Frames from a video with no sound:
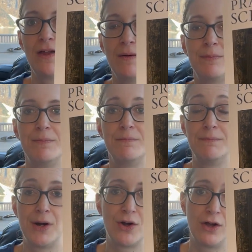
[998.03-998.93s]
it
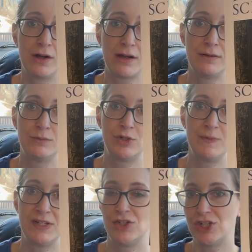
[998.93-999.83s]
Barnehagen, which
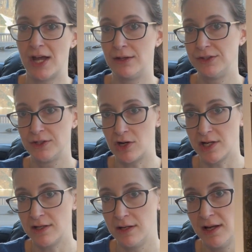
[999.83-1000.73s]
means child
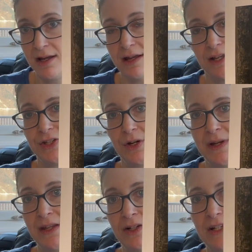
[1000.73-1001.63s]
garden. So
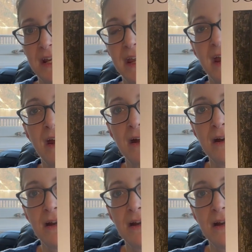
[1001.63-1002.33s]
in their daycare,